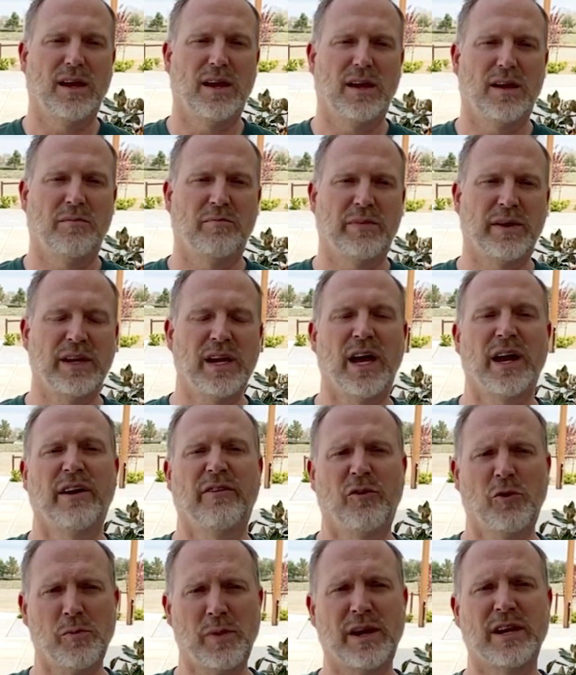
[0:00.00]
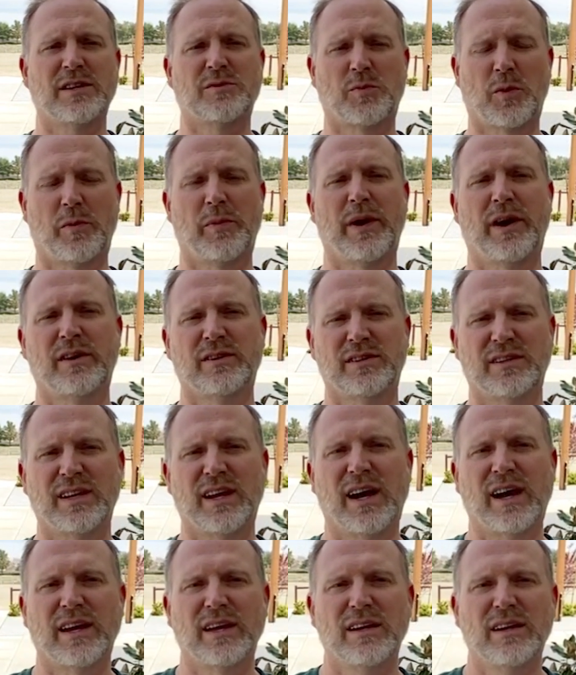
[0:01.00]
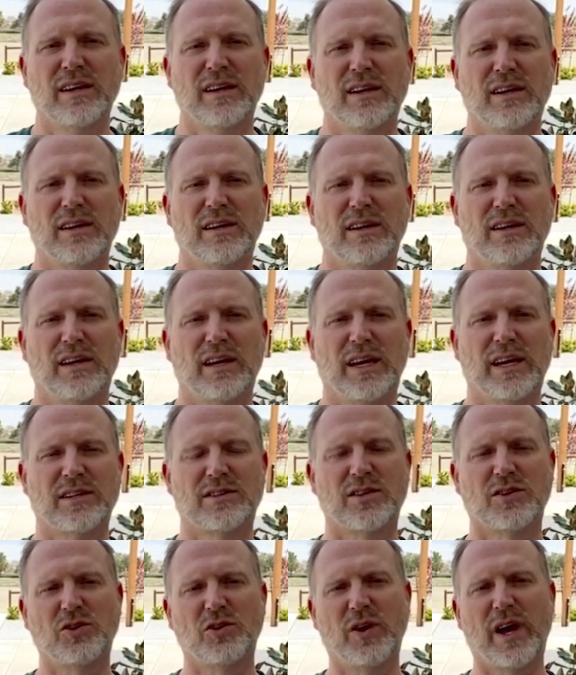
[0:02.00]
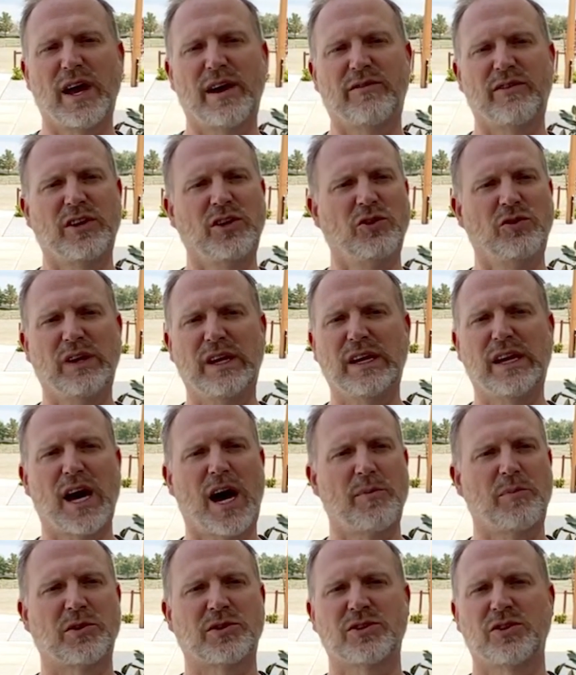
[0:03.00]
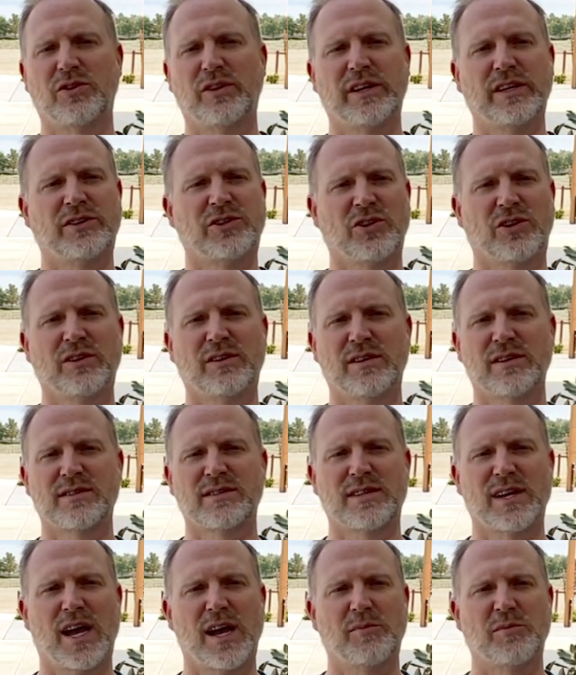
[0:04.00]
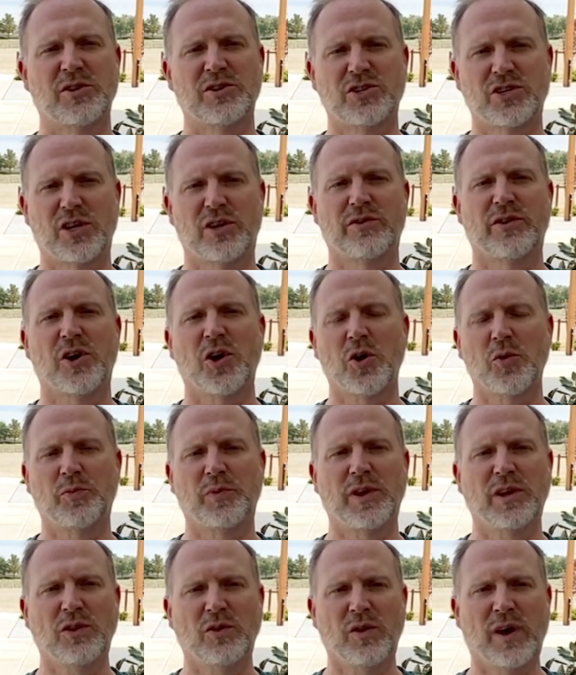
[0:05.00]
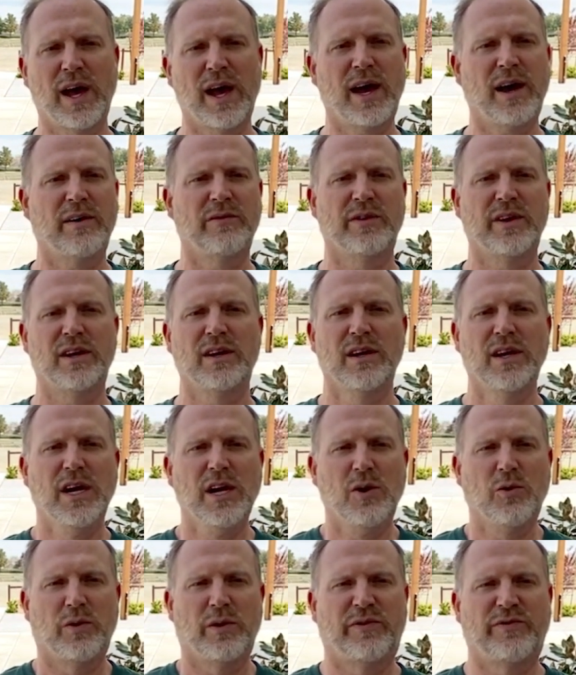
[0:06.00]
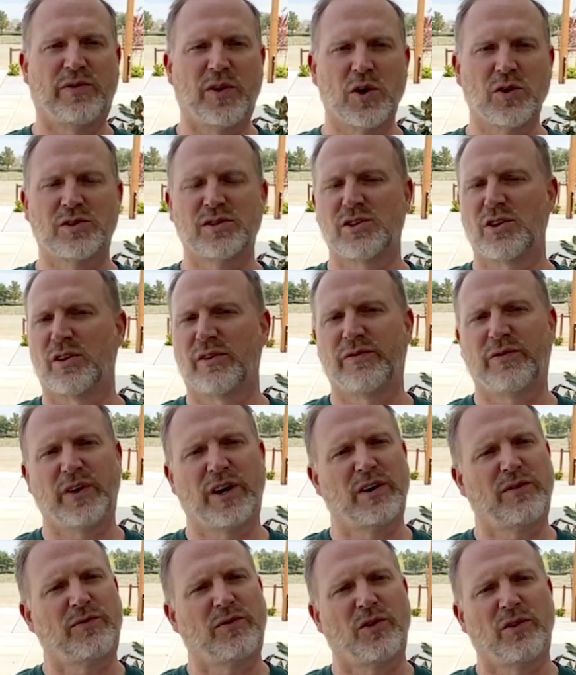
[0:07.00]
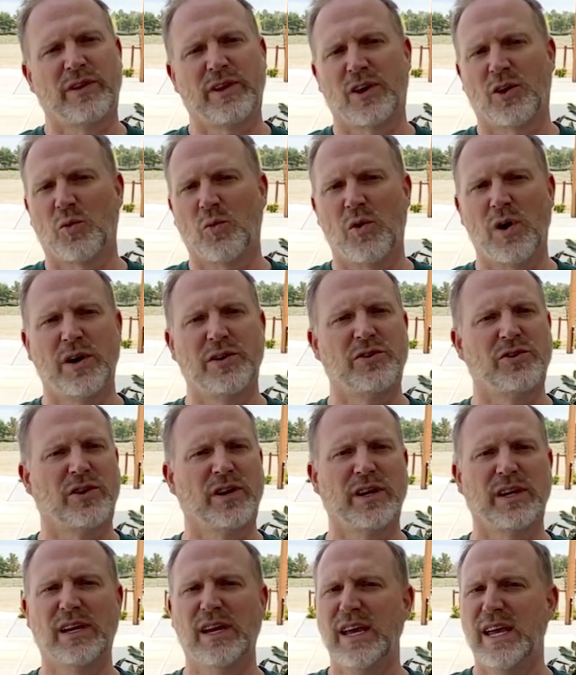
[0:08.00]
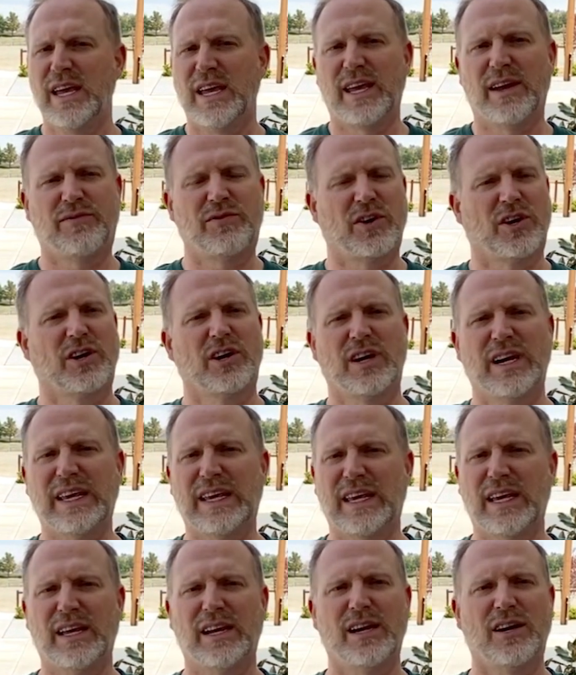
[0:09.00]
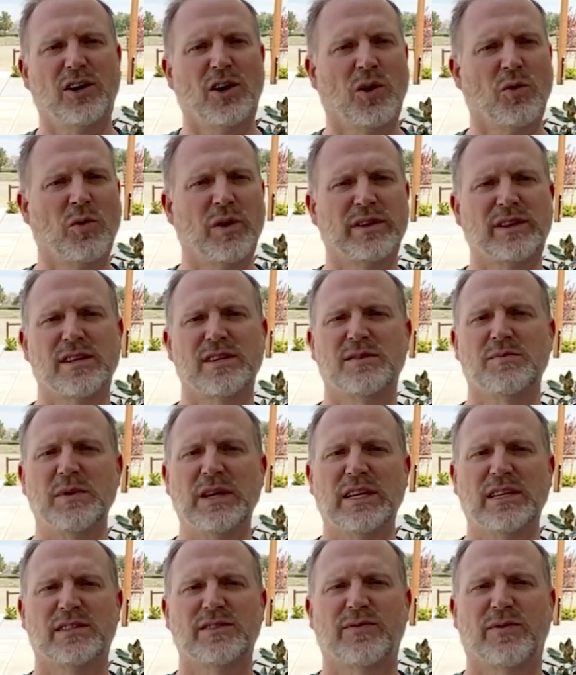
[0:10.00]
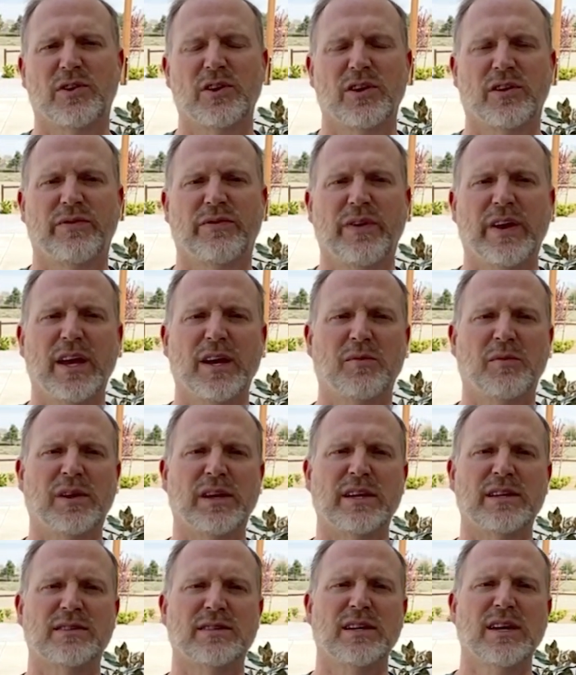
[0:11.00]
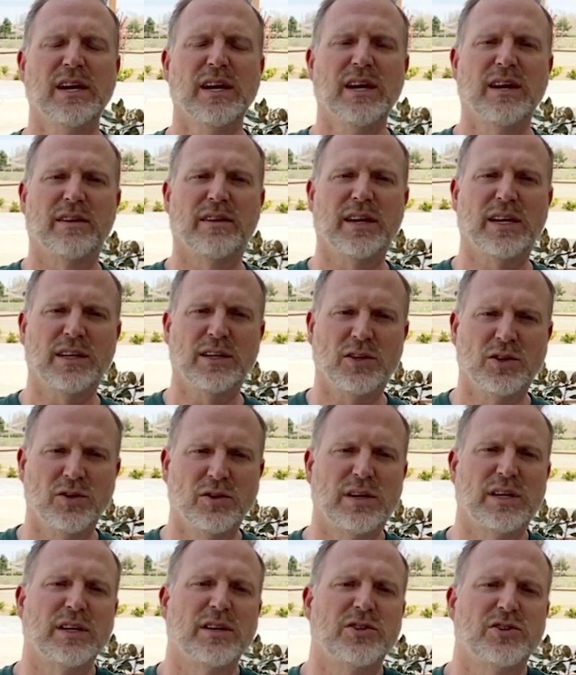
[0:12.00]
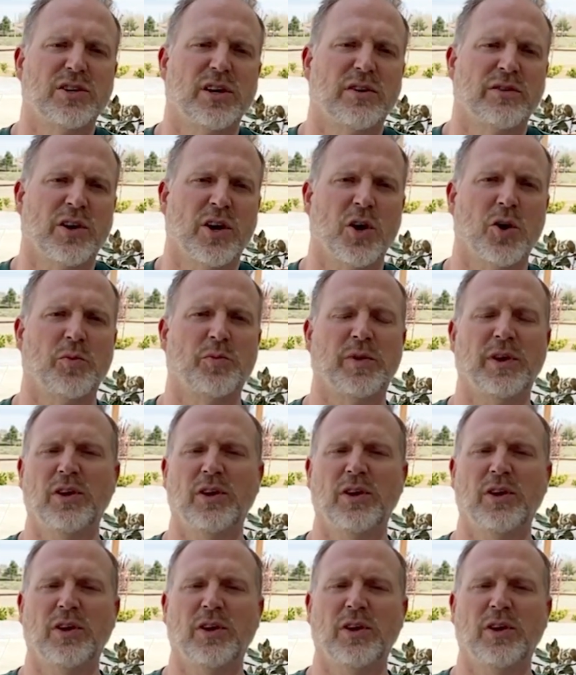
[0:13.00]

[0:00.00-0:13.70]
But not everybody's prepared to die. And so you have a unique opportunity during this time to share the hope that you have, that with folks that are fearful, that are wondering if they're going to get it or what this means for their families, that you can share the hope that you